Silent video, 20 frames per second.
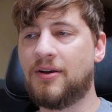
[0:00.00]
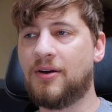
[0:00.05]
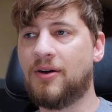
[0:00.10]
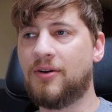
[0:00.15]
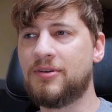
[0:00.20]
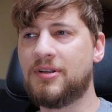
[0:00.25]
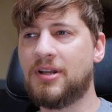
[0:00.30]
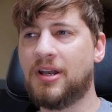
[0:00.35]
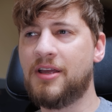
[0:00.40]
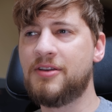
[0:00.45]

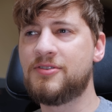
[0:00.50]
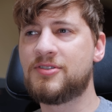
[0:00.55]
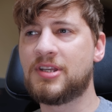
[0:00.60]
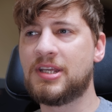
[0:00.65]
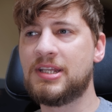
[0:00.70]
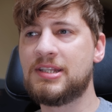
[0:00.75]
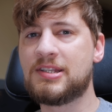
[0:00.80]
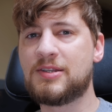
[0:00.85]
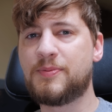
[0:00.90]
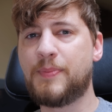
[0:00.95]
On closer
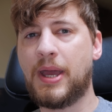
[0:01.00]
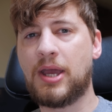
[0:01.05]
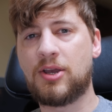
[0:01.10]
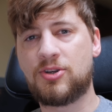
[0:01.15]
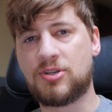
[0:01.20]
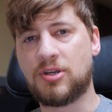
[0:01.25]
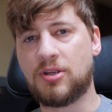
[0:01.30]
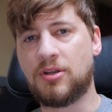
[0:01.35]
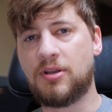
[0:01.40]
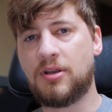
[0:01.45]

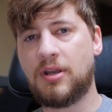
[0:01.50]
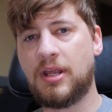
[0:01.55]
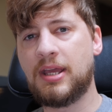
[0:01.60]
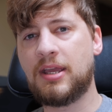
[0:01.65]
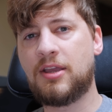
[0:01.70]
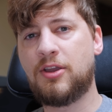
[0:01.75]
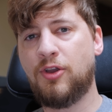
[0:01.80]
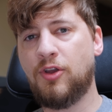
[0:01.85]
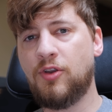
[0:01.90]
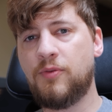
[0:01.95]
inspection,
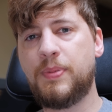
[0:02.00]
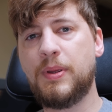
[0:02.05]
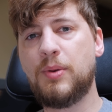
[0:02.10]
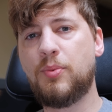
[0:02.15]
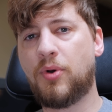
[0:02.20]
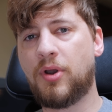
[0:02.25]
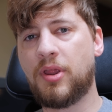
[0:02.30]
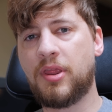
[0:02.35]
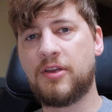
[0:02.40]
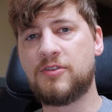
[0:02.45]
it could be
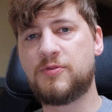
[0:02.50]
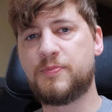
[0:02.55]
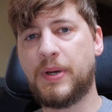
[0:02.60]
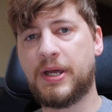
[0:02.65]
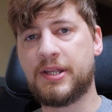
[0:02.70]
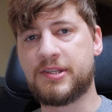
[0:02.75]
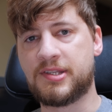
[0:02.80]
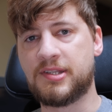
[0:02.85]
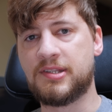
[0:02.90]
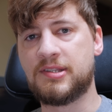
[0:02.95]
one of those
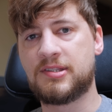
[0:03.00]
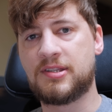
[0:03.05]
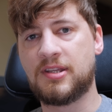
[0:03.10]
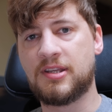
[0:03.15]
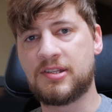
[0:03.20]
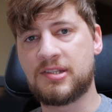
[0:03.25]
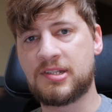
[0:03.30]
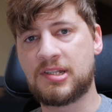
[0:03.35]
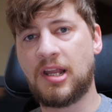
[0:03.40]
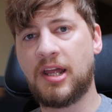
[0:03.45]
buttons that
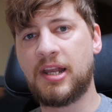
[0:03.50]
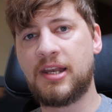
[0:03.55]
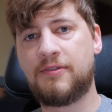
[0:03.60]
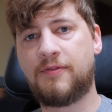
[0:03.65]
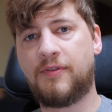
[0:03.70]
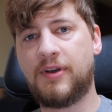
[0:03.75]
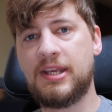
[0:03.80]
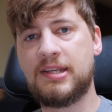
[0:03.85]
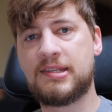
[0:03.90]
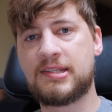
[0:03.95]
are slightly
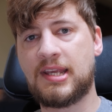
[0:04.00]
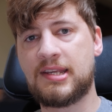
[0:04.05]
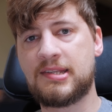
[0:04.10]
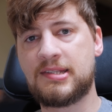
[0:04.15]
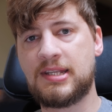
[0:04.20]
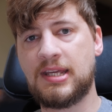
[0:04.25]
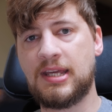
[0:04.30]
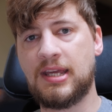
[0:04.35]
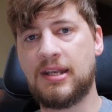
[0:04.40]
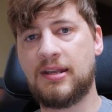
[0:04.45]

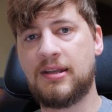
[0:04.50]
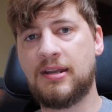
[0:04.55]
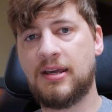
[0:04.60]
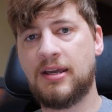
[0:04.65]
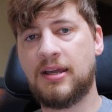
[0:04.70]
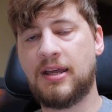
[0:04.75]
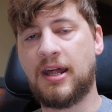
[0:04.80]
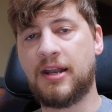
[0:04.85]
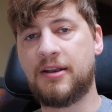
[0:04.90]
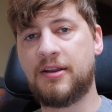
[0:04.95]
recessed in
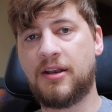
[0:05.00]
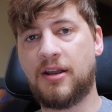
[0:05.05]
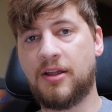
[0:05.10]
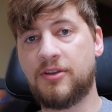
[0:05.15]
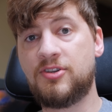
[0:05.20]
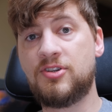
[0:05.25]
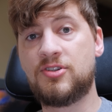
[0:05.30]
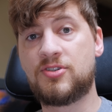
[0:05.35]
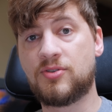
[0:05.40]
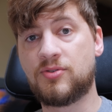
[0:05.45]
and an
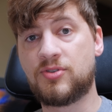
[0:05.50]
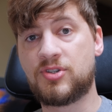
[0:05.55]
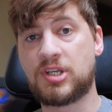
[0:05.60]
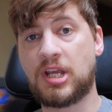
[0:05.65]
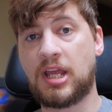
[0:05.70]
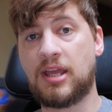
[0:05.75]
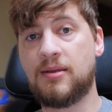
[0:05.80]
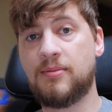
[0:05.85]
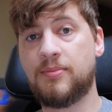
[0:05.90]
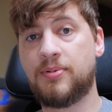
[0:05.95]
unusual
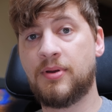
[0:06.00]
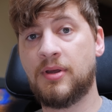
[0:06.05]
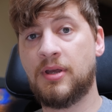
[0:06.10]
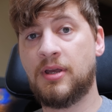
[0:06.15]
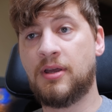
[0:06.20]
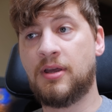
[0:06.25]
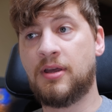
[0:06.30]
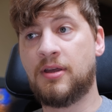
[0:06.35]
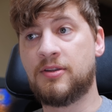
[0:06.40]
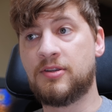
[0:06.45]
shape
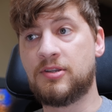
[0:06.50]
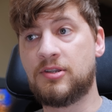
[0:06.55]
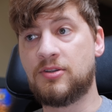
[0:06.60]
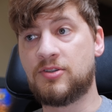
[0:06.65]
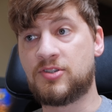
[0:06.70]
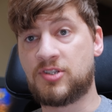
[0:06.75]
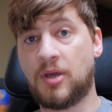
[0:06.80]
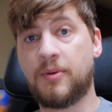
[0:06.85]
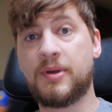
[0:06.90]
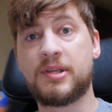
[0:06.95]

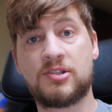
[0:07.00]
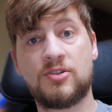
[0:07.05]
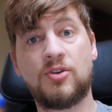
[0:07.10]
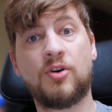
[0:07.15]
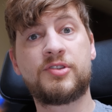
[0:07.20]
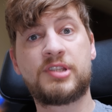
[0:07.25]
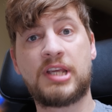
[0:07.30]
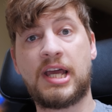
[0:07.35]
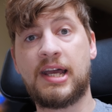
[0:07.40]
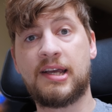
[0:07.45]
so as
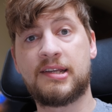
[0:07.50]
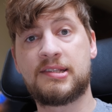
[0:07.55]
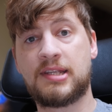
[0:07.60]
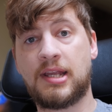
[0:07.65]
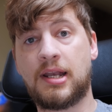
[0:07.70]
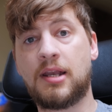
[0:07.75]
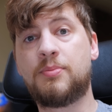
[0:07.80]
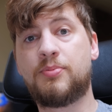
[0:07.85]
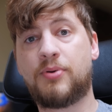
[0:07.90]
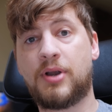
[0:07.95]
not to
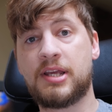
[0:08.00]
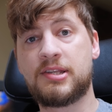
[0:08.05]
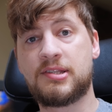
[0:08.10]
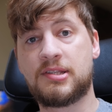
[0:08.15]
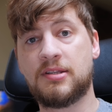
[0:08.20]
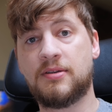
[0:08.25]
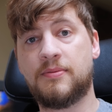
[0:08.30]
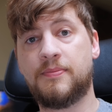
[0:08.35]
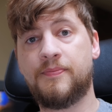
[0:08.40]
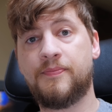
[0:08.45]
accidentally press
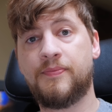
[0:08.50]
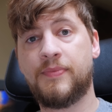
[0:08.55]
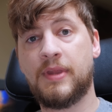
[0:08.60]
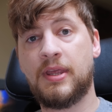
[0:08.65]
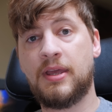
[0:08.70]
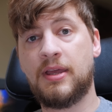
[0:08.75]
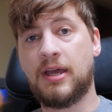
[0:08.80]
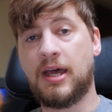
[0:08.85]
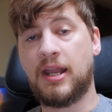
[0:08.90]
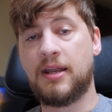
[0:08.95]
them,
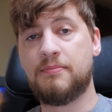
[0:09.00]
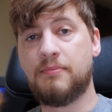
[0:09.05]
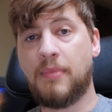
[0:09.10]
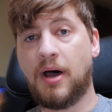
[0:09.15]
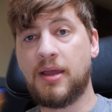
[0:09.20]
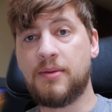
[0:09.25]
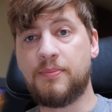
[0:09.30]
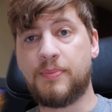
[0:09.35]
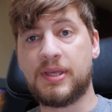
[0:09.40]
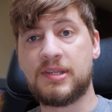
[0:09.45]
and it
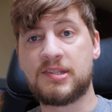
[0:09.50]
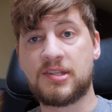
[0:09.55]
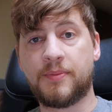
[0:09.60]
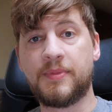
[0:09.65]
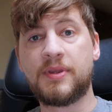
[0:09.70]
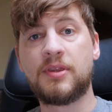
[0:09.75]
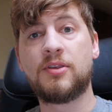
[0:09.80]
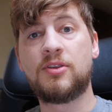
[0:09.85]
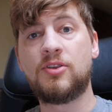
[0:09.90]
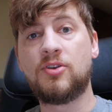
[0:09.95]
might be
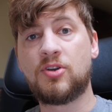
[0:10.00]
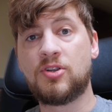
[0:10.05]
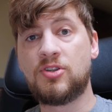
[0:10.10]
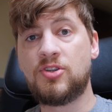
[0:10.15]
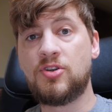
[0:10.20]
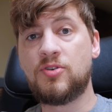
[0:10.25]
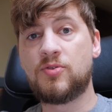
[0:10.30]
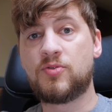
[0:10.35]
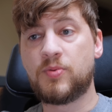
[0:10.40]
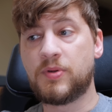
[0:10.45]
something that you can
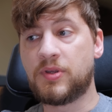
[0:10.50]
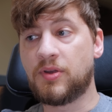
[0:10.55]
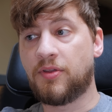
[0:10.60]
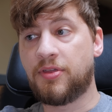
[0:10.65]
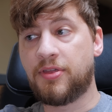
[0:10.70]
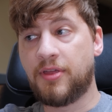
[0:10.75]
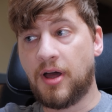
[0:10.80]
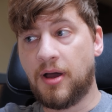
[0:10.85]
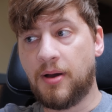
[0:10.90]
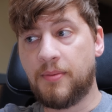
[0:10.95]
use with your
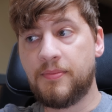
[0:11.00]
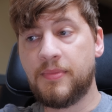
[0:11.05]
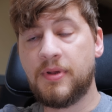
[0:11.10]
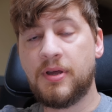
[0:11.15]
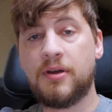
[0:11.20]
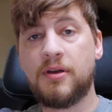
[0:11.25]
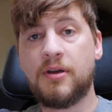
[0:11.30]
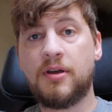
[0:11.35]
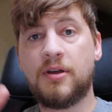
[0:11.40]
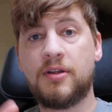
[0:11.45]
thumb
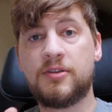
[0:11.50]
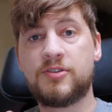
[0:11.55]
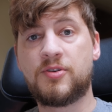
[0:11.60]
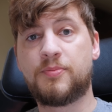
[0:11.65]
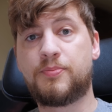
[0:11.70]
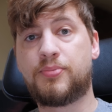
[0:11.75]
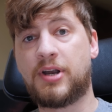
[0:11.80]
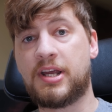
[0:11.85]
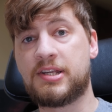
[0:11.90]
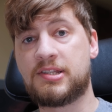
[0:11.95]
to
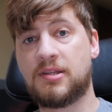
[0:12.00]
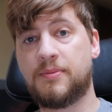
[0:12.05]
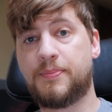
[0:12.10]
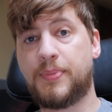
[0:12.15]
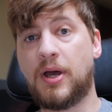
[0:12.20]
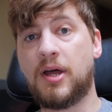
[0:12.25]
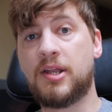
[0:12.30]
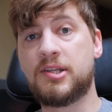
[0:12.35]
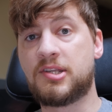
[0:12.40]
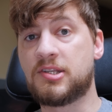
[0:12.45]
press the
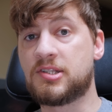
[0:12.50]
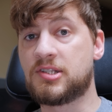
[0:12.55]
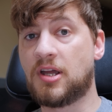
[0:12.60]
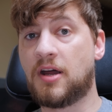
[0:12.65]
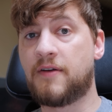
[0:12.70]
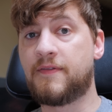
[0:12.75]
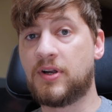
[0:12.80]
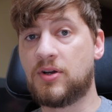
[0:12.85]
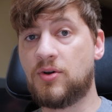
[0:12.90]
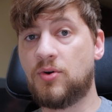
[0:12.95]
button to
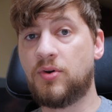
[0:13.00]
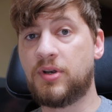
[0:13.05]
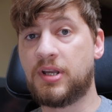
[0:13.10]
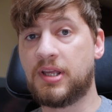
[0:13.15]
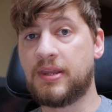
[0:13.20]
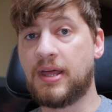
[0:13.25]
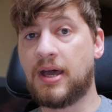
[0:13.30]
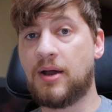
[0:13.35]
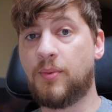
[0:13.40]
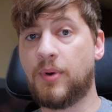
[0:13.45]
start
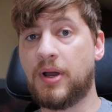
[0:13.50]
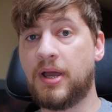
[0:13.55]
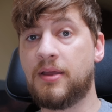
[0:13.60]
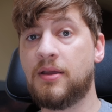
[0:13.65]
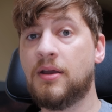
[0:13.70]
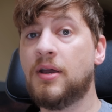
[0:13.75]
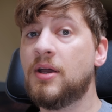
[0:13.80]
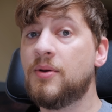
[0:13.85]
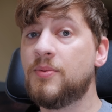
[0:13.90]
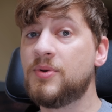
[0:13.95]
recording that way,
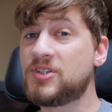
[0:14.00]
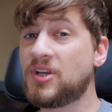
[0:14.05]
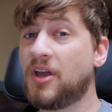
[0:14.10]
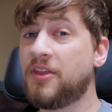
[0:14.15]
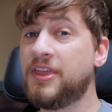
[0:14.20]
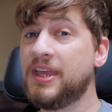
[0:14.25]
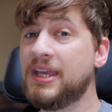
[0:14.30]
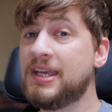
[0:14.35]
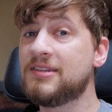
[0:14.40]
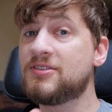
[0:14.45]
which I
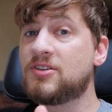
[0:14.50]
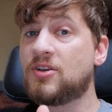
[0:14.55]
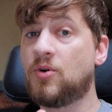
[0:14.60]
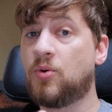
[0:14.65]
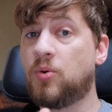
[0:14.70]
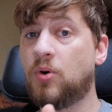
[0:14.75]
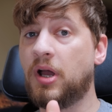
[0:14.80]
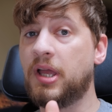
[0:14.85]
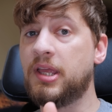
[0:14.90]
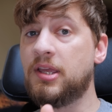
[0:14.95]
think is
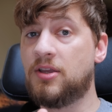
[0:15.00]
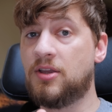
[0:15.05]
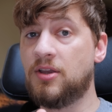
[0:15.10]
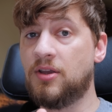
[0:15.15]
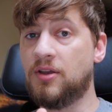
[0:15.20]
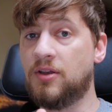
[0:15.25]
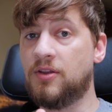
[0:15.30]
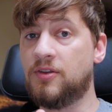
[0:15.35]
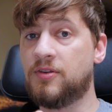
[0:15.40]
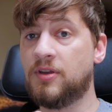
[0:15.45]
quite
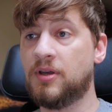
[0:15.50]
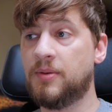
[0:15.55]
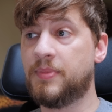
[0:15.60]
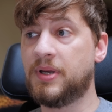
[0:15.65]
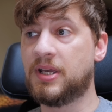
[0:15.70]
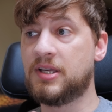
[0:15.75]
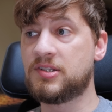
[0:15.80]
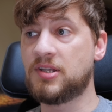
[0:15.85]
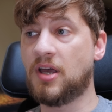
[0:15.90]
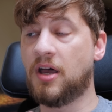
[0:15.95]
good,
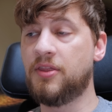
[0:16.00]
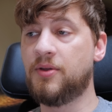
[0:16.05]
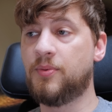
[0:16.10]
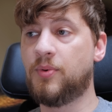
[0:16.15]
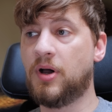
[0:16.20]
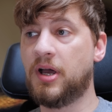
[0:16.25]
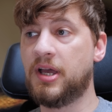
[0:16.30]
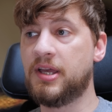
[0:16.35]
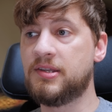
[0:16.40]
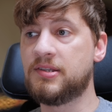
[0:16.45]
because
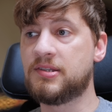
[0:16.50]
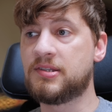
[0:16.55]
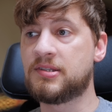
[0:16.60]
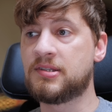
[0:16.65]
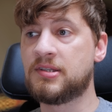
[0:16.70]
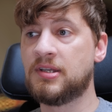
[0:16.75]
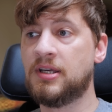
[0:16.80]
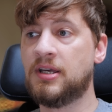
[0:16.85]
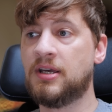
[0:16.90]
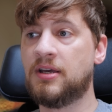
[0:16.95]

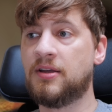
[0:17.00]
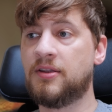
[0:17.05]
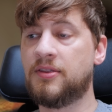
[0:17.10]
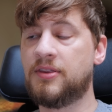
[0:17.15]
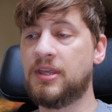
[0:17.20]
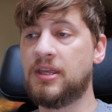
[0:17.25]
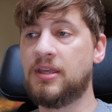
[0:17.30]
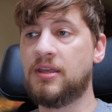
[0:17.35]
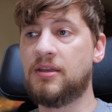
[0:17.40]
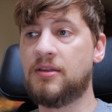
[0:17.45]
otherwise
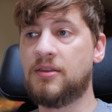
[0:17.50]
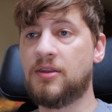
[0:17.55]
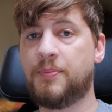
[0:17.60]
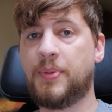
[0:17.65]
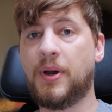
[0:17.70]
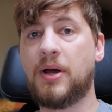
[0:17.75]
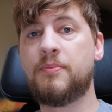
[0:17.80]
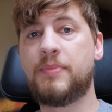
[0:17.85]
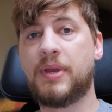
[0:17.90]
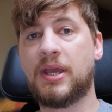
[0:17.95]
the
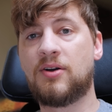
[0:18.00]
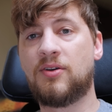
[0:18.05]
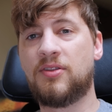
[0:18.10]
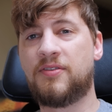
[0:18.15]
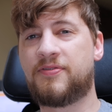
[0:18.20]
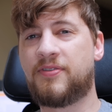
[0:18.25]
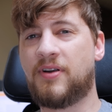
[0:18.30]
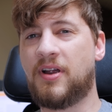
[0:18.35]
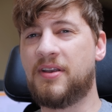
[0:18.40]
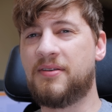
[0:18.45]
button being on the
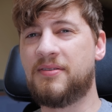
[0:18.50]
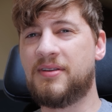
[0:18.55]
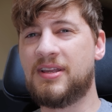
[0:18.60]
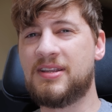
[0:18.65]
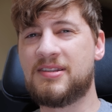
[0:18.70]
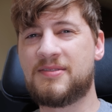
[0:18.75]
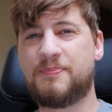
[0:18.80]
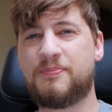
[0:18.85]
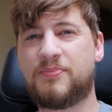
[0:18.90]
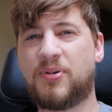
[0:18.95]
front
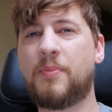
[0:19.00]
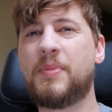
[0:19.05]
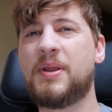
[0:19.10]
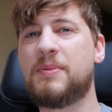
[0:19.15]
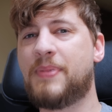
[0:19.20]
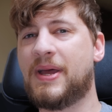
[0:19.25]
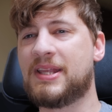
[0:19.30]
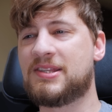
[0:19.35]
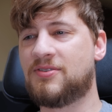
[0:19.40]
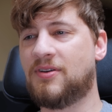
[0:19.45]
is probably
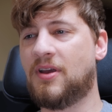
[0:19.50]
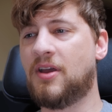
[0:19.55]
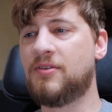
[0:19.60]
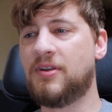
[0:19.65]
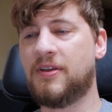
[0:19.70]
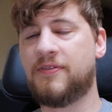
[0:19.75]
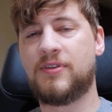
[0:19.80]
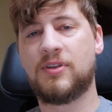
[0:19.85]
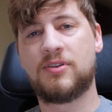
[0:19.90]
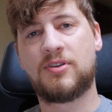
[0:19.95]
better
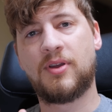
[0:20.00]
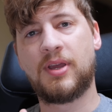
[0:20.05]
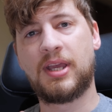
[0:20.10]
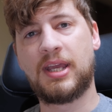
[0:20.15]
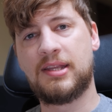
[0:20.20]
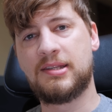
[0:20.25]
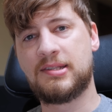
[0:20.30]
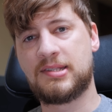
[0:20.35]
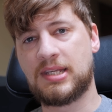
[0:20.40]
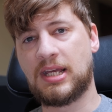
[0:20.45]
only if you're doing
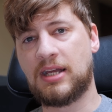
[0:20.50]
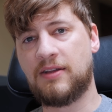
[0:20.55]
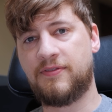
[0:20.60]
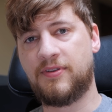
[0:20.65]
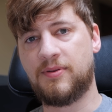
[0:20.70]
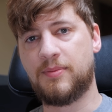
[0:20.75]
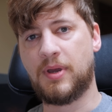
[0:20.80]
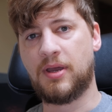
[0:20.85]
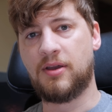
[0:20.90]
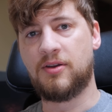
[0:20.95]
it in
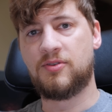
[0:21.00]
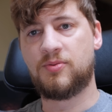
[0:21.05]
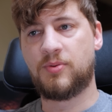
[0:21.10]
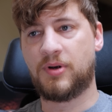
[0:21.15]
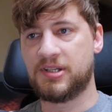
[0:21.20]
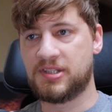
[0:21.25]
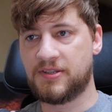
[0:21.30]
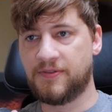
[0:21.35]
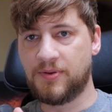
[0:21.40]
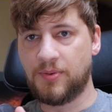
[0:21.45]
selfie mode,
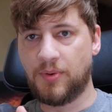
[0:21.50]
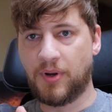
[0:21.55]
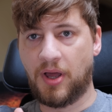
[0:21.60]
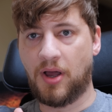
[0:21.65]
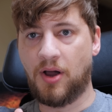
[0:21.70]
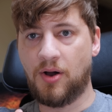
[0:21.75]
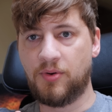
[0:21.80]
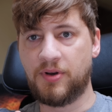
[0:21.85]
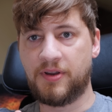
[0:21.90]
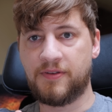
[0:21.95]
whereas if you want to
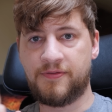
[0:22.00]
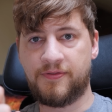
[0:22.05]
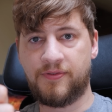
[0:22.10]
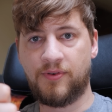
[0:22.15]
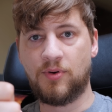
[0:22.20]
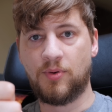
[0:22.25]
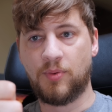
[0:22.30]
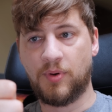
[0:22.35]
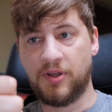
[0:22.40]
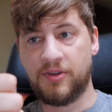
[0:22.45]
hold it
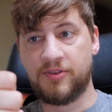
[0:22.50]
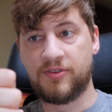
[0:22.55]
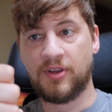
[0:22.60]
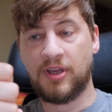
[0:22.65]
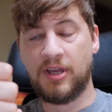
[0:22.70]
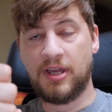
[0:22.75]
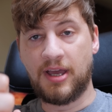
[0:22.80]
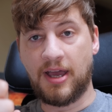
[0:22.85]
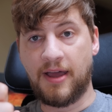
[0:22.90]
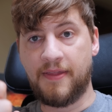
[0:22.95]
forwards
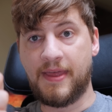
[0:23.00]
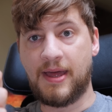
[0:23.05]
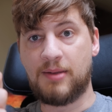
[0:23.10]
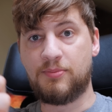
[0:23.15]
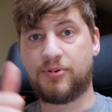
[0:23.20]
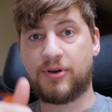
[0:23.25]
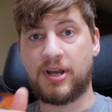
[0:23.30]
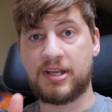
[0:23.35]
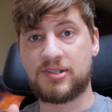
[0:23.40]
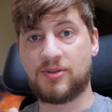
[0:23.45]
and then
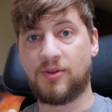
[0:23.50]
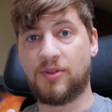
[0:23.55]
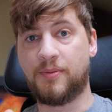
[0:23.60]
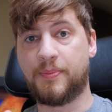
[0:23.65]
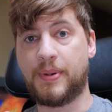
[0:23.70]
press on the